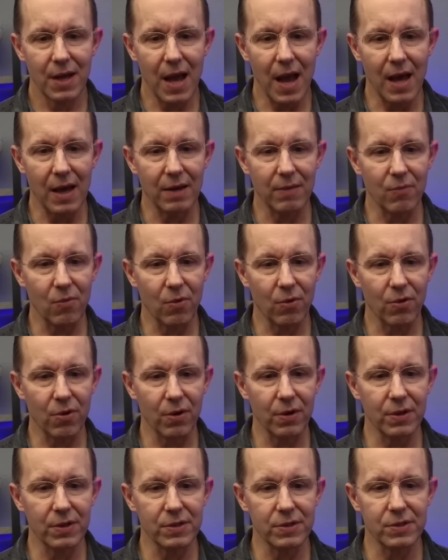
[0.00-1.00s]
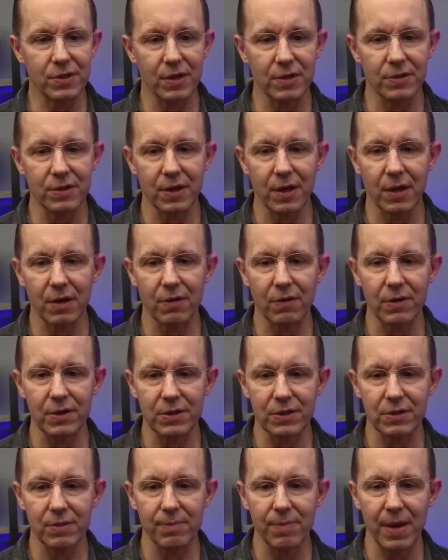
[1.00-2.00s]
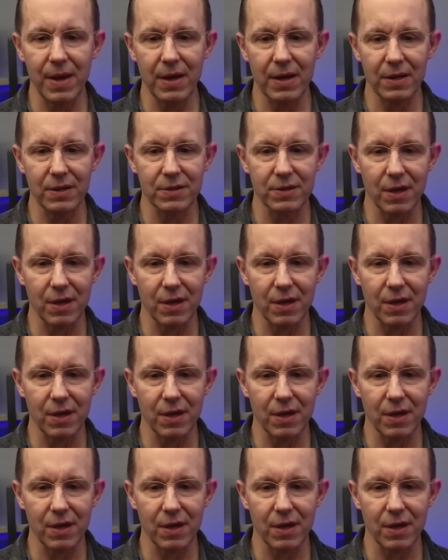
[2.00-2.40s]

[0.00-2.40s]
adding more cookies doesn't increase the baking